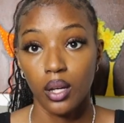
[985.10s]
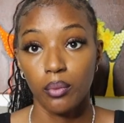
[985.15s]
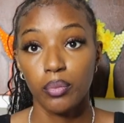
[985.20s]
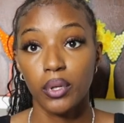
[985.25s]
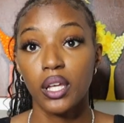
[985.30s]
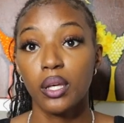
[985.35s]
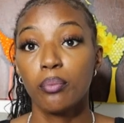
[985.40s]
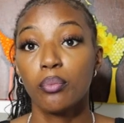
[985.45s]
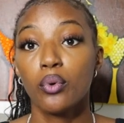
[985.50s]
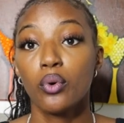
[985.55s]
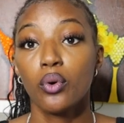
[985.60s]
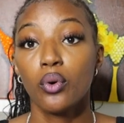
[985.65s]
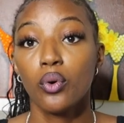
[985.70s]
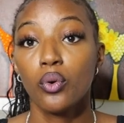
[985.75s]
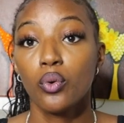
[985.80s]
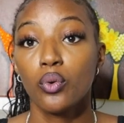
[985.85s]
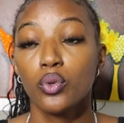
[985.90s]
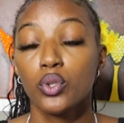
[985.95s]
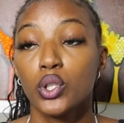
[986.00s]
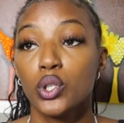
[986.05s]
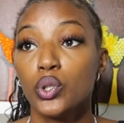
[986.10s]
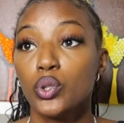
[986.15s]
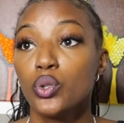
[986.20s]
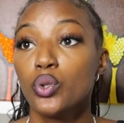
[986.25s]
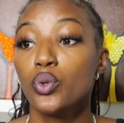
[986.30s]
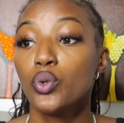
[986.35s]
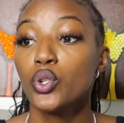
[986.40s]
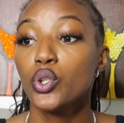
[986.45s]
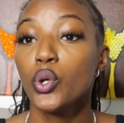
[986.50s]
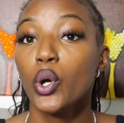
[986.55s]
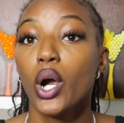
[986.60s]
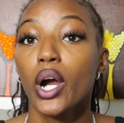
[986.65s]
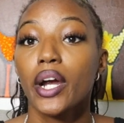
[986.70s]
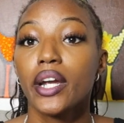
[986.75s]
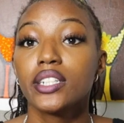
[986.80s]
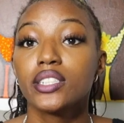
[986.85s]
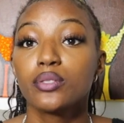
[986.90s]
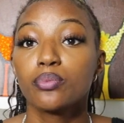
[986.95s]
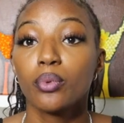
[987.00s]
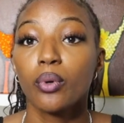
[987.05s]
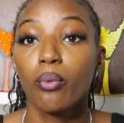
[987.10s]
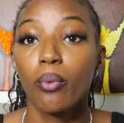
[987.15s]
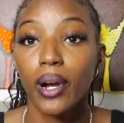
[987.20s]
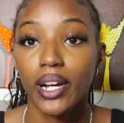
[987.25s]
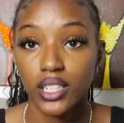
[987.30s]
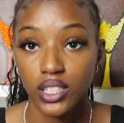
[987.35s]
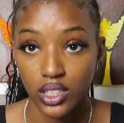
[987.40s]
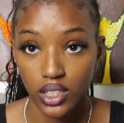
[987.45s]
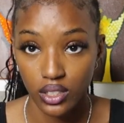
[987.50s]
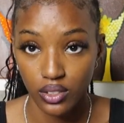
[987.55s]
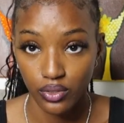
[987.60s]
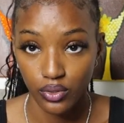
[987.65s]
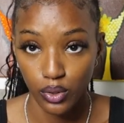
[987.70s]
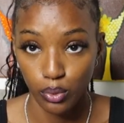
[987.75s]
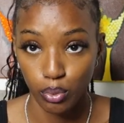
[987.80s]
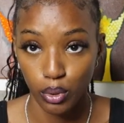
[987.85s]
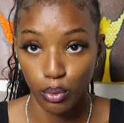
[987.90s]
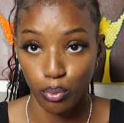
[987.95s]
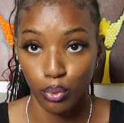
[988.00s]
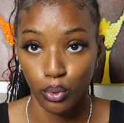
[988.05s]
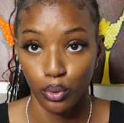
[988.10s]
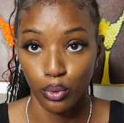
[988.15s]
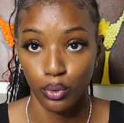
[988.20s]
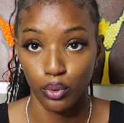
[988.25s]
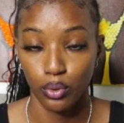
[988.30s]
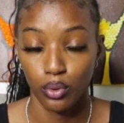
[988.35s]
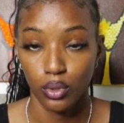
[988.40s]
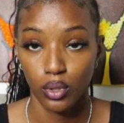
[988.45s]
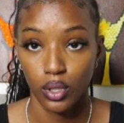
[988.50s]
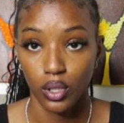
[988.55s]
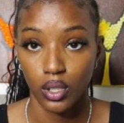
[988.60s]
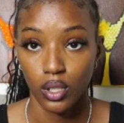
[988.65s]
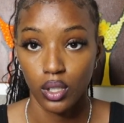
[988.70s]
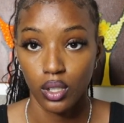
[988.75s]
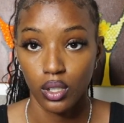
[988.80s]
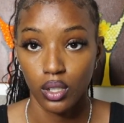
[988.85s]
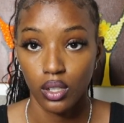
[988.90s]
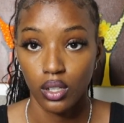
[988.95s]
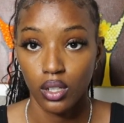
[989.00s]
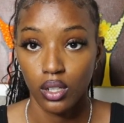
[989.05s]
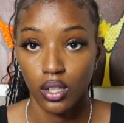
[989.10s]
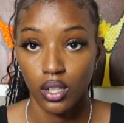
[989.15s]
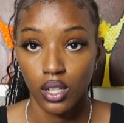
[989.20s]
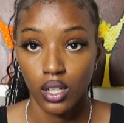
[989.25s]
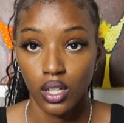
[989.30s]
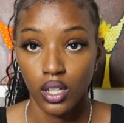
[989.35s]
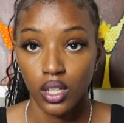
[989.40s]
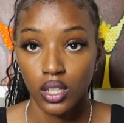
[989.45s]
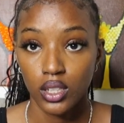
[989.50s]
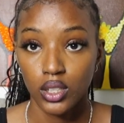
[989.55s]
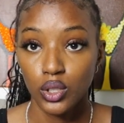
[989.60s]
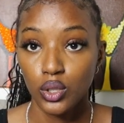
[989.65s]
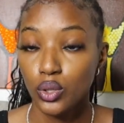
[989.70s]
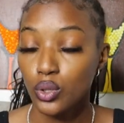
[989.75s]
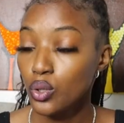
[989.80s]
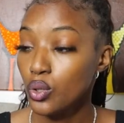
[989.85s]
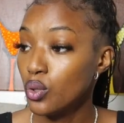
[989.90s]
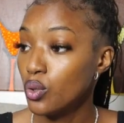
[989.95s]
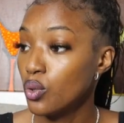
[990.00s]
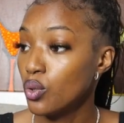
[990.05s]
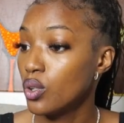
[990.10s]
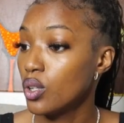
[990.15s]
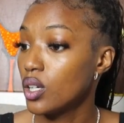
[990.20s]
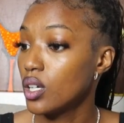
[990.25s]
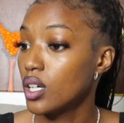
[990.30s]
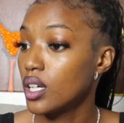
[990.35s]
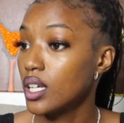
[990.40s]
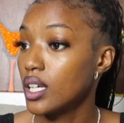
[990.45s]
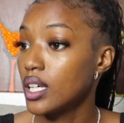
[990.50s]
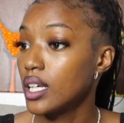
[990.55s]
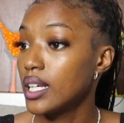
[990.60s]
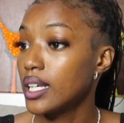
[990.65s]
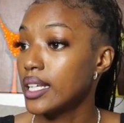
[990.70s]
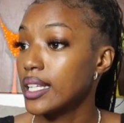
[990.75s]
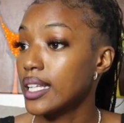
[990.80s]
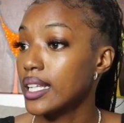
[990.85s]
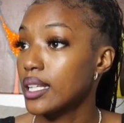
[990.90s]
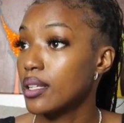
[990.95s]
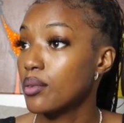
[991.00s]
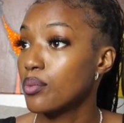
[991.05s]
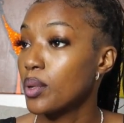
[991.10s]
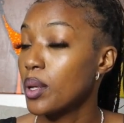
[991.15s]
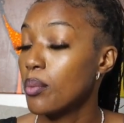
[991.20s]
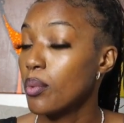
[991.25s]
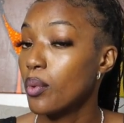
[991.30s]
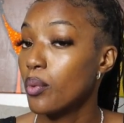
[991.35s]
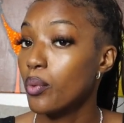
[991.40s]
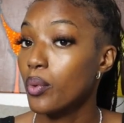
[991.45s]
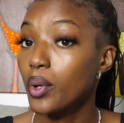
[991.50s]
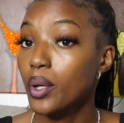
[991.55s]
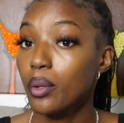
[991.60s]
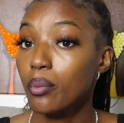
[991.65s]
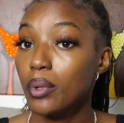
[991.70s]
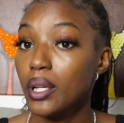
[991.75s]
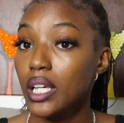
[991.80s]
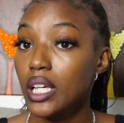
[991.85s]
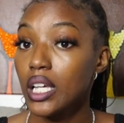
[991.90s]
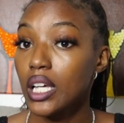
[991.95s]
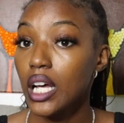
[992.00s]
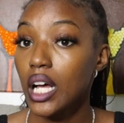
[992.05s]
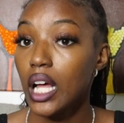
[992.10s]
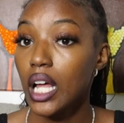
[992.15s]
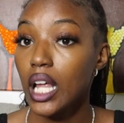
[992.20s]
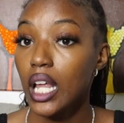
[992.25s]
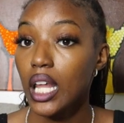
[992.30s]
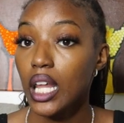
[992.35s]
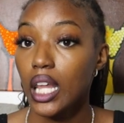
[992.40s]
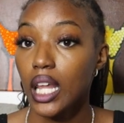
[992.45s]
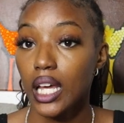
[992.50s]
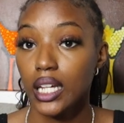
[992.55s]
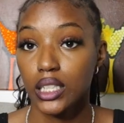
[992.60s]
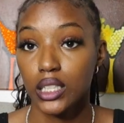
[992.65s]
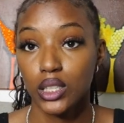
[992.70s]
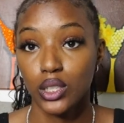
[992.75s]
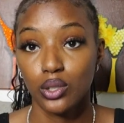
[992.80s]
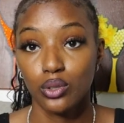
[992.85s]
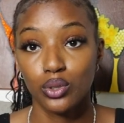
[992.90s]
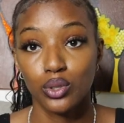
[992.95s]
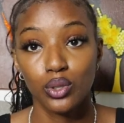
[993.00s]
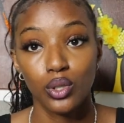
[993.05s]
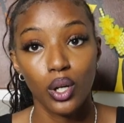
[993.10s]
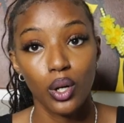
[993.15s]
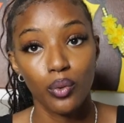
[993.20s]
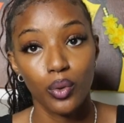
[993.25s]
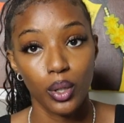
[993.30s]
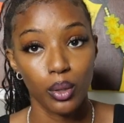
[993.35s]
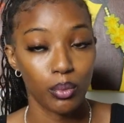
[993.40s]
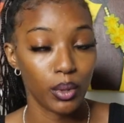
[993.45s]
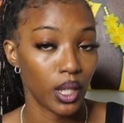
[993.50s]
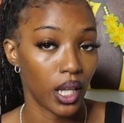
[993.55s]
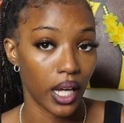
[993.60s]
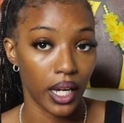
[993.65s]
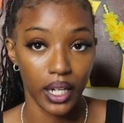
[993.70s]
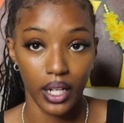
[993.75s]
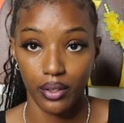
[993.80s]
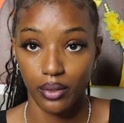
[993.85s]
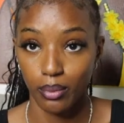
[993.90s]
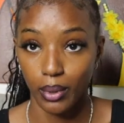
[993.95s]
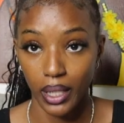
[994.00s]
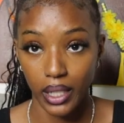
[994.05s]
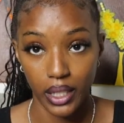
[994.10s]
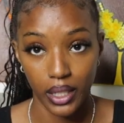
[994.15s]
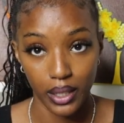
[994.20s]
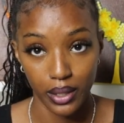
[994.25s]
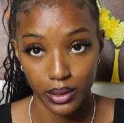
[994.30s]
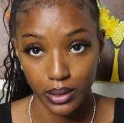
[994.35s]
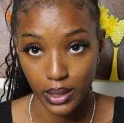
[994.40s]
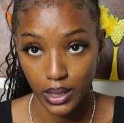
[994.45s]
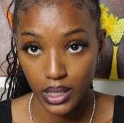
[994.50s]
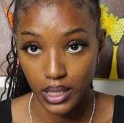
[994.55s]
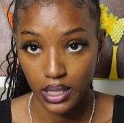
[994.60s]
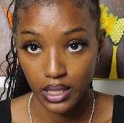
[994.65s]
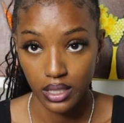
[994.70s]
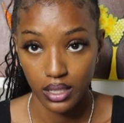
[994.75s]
People, you're inspiration for people. People want to be like you. You don't want to be like everybody else.